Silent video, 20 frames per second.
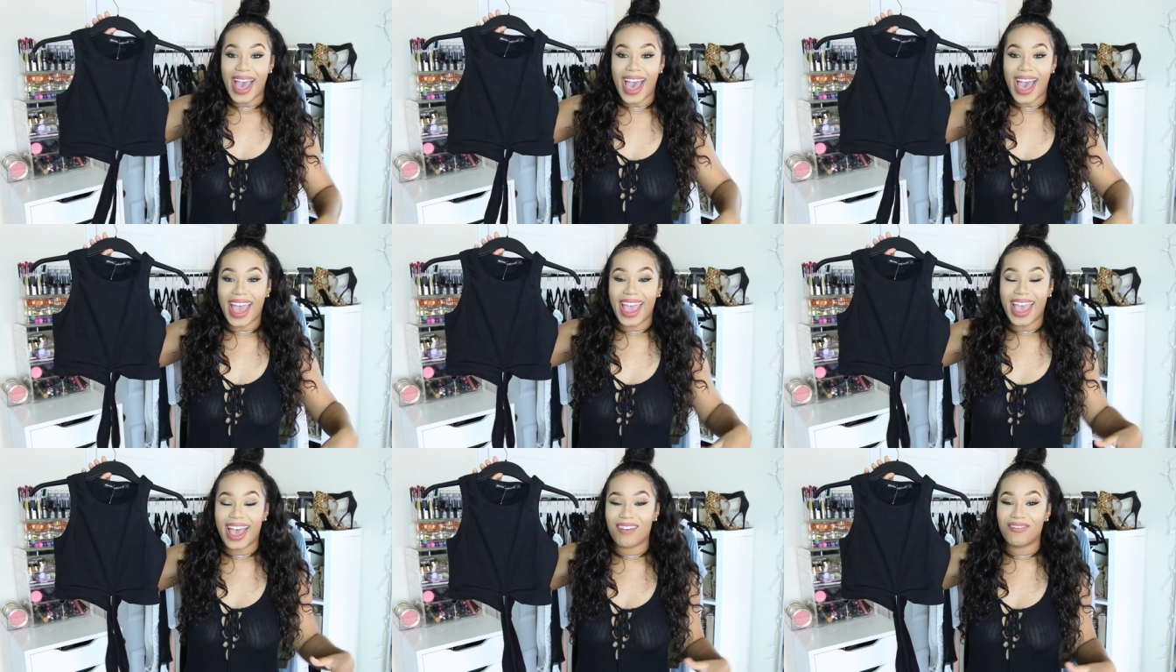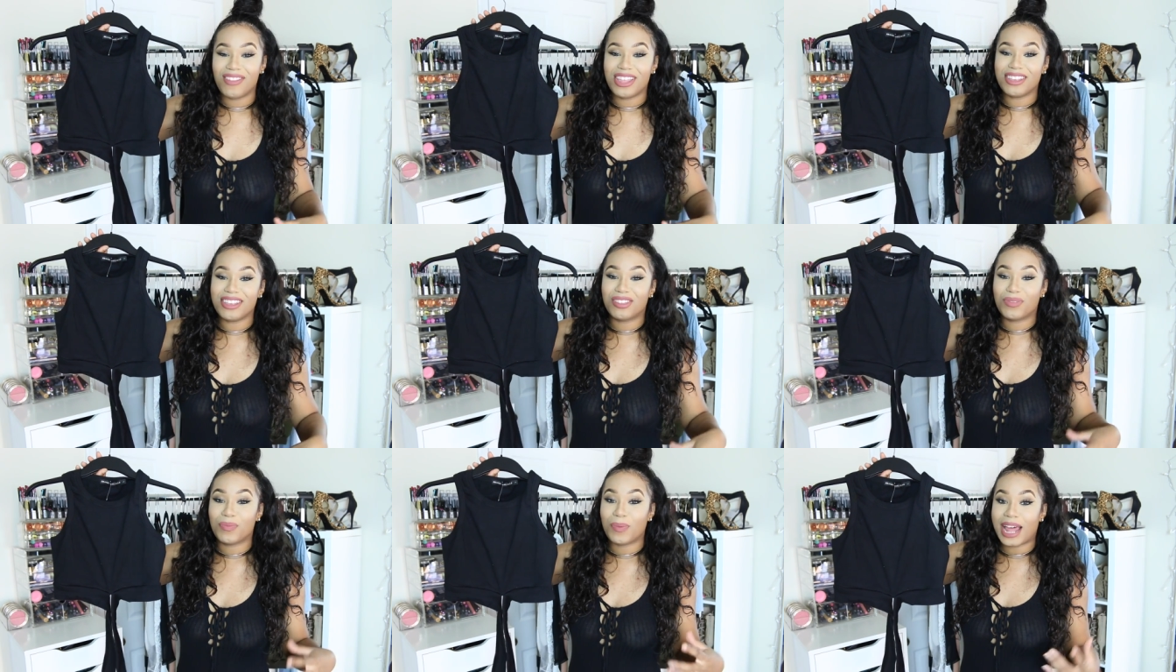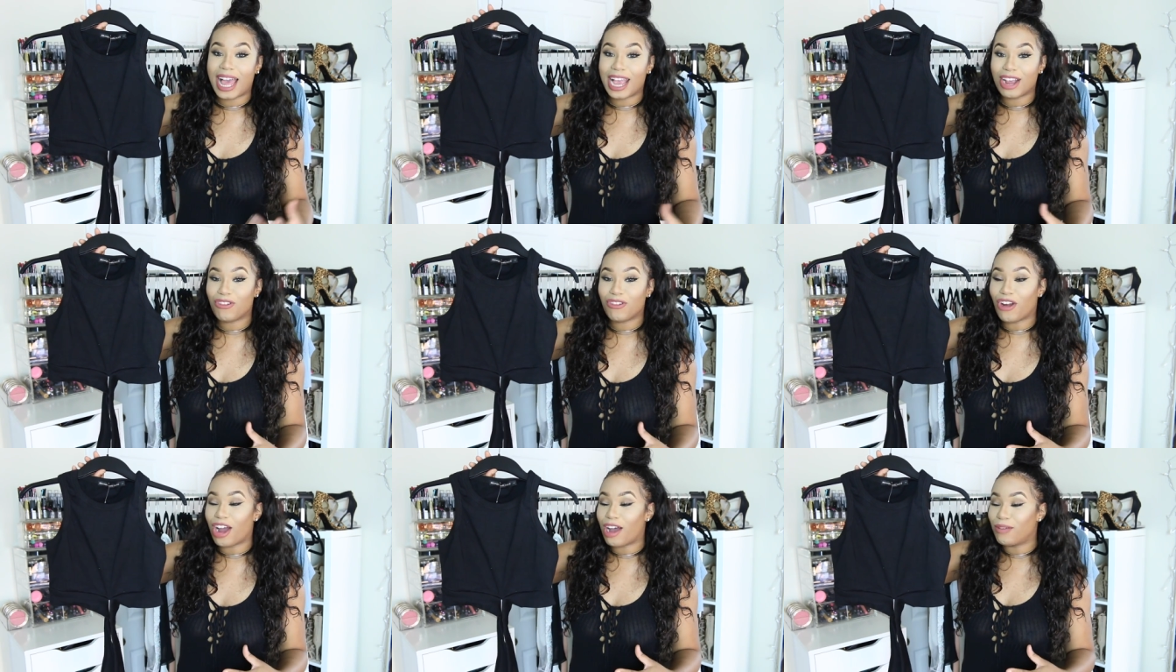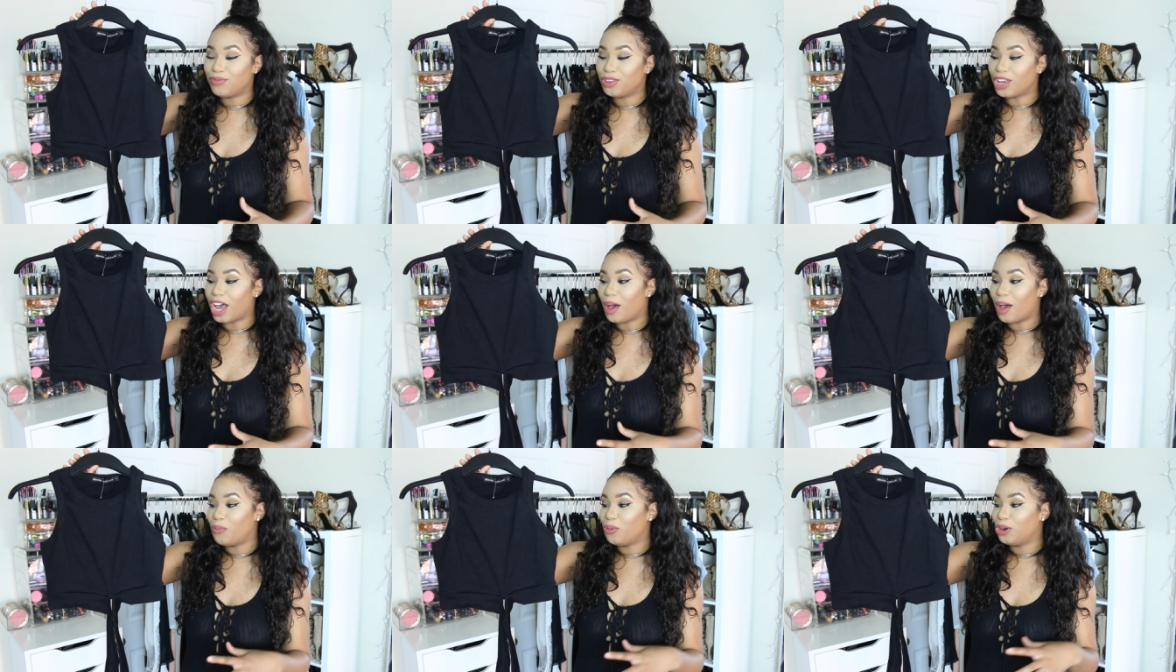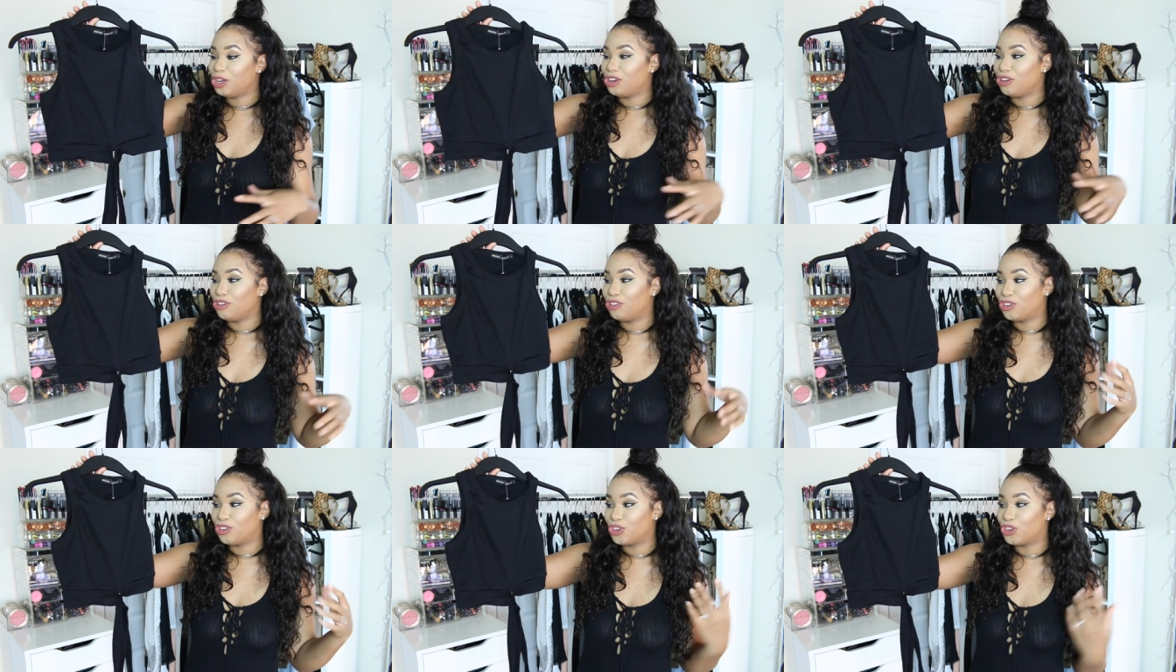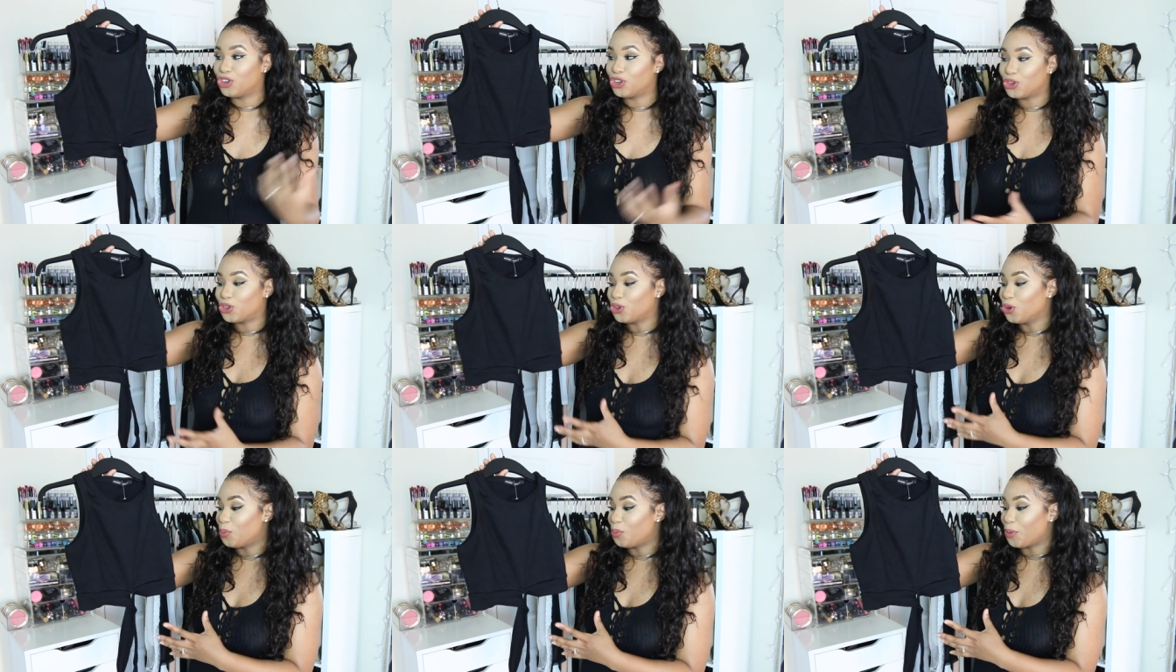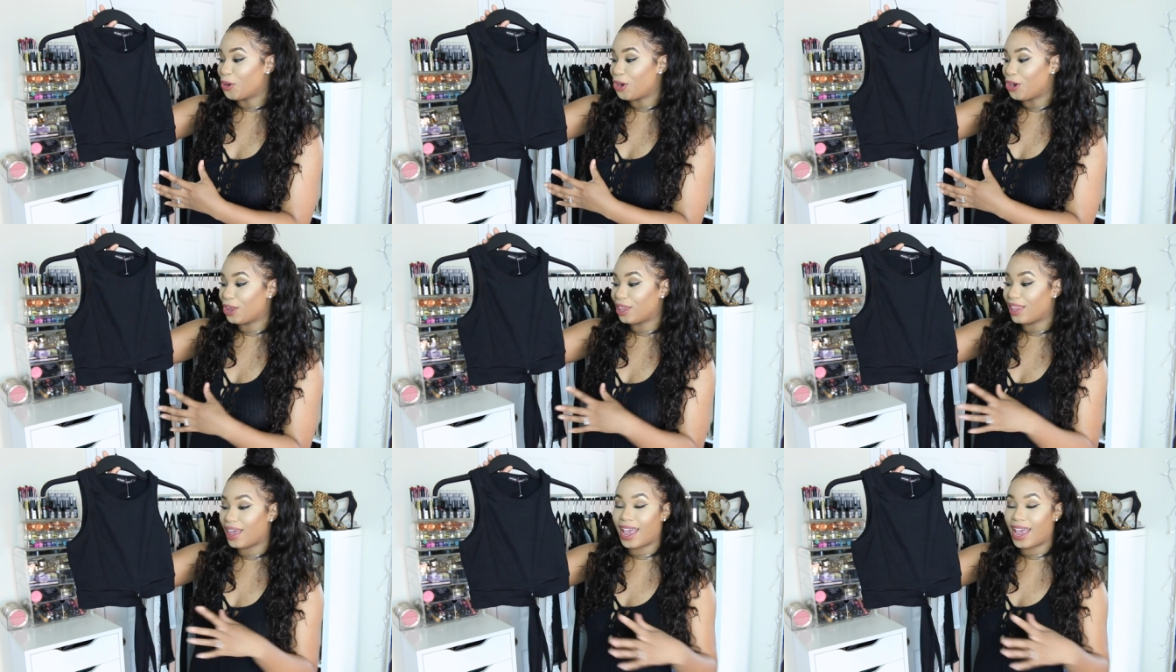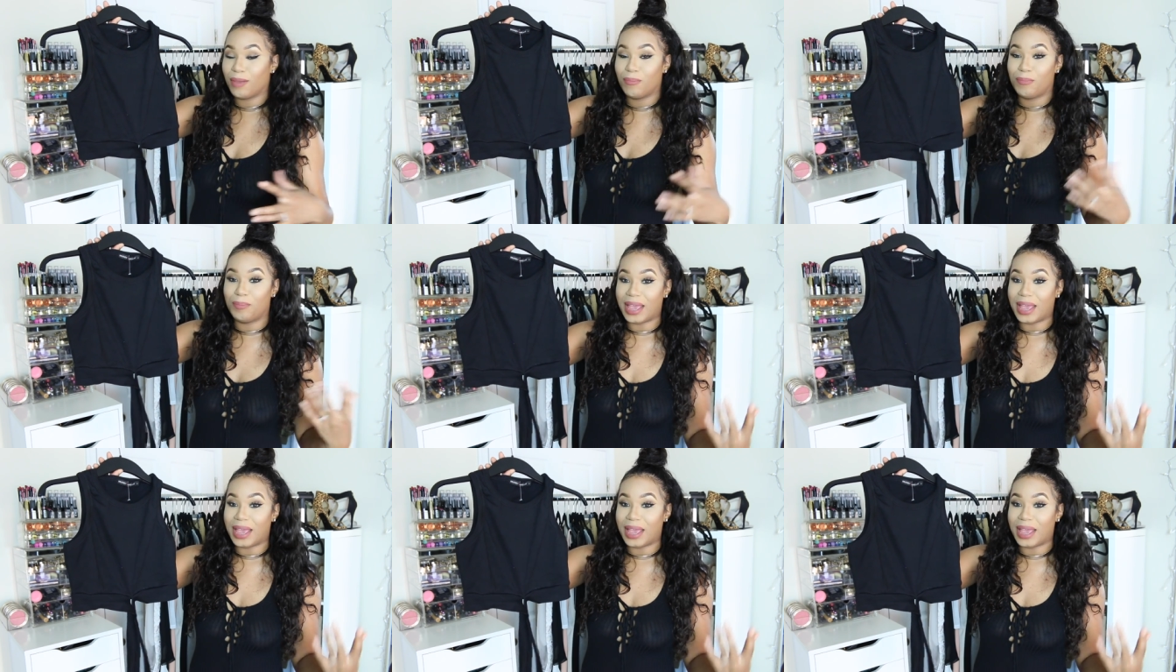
I have this black crop top, which is super like